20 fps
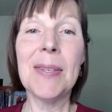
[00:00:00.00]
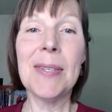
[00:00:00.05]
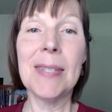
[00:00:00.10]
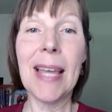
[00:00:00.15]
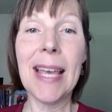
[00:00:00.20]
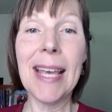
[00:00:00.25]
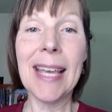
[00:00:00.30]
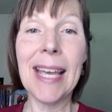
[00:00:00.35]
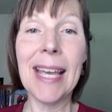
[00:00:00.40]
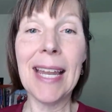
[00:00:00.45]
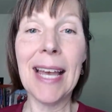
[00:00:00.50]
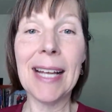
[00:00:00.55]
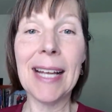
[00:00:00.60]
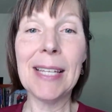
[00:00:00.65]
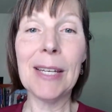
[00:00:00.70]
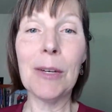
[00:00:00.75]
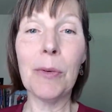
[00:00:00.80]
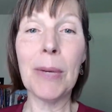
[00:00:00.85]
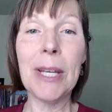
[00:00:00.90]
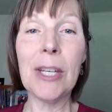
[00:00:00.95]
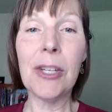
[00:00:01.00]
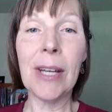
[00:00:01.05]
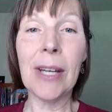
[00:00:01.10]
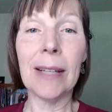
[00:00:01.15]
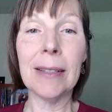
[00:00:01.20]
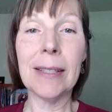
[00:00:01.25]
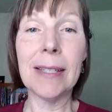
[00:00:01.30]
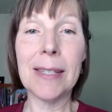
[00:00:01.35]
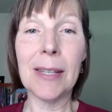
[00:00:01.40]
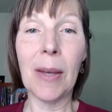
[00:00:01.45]
Stay connected, reach
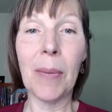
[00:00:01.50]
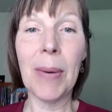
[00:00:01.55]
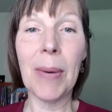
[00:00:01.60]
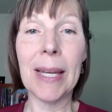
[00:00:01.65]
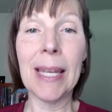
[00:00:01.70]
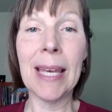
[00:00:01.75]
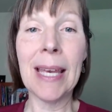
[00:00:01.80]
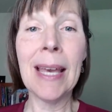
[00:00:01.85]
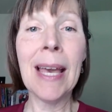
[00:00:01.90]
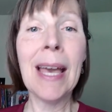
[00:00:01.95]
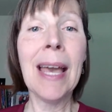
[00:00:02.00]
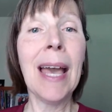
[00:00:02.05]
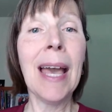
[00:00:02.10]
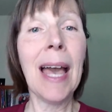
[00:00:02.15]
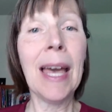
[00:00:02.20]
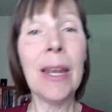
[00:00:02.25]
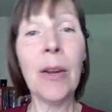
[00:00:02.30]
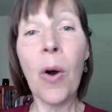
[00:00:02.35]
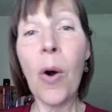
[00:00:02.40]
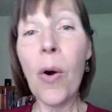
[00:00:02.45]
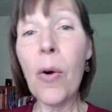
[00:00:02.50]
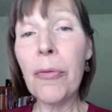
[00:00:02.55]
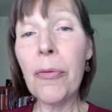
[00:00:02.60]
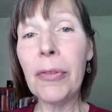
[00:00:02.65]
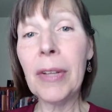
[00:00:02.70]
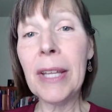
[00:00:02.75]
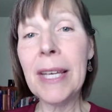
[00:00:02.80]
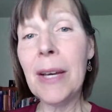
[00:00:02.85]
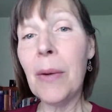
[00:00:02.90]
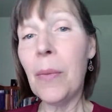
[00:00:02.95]
out to somebody, and
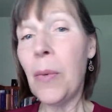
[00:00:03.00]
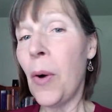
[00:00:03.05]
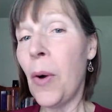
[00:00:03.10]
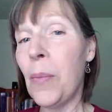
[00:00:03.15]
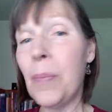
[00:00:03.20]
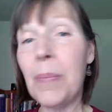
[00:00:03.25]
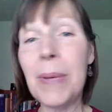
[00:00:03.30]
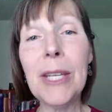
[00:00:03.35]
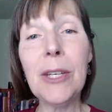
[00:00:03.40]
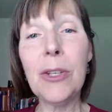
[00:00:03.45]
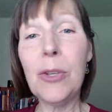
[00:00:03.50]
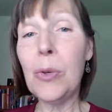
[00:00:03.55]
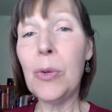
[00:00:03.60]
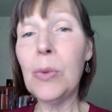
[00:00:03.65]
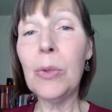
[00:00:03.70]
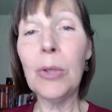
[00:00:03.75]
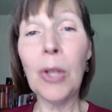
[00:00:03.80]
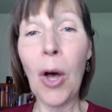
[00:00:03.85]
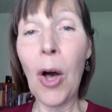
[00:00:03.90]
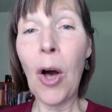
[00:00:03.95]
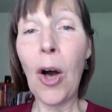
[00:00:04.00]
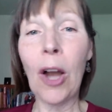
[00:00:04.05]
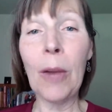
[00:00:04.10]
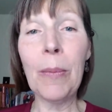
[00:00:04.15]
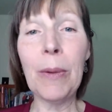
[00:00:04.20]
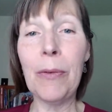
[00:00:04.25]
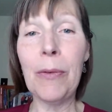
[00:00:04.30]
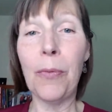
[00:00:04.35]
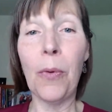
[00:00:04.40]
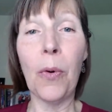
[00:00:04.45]
hopefully it won't be too long
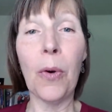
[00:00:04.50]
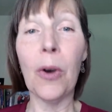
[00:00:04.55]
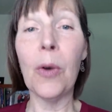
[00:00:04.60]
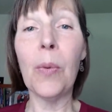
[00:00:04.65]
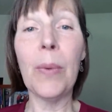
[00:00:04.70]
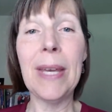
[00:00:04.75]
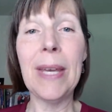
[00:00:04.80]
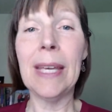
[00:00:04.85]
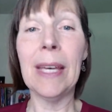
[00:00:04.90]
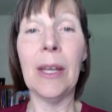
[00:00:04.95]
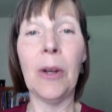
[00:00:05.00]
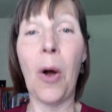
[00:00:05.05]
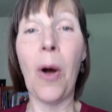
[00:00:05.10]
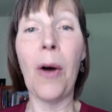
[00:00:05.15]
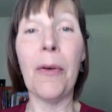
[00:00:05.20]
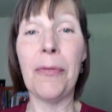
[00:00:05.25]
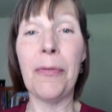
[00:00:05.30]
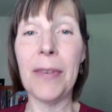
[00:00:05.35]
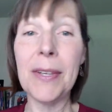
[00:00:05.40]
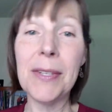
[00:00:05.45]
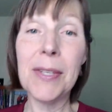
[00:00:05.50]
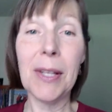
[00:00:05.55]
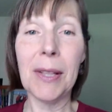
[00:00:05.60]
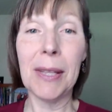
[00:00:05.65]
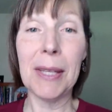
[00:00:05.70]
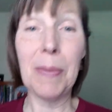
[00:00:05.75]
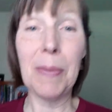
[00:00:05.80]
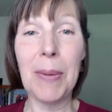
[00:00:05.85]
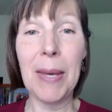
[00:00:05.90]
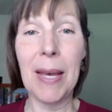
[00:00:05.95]
before we can all
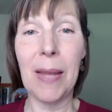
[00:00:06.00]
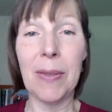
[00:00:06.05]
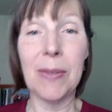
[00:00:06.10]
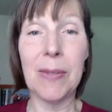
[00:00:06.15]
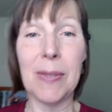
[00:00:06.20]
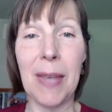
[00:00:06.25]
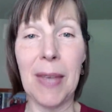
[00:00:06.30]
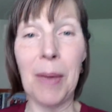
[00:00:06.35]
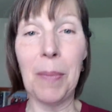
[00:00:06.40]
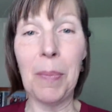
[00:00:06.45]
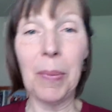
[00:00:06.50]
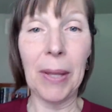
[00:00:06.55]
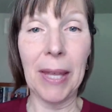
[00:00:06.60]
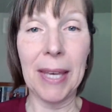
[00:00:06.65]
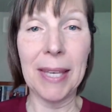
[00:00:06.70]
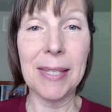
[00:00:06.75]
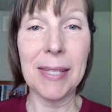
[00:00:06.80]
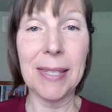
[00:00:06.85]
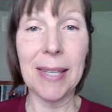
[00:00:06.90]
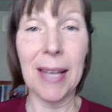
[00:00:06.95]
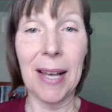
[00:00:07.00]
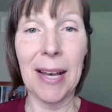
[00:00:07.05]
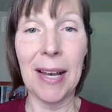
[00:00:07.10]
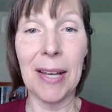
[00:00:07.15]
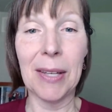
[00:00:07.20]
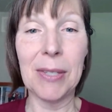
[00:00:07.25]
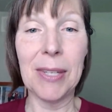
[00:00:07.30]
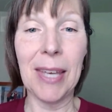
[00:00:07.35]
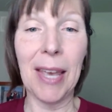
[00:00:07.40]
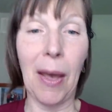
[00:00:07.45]
physically be in the same place
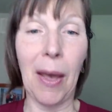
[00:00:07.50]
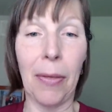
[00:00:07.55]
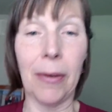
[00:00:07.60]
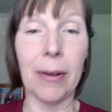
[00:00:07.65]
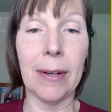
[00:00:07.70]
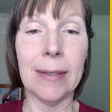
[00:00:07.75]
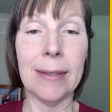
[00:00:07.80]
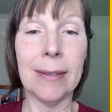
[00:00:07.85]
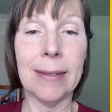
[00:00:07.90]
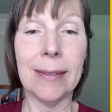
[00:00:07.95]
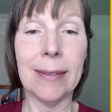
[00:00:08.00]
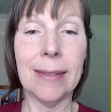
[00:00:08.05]
together.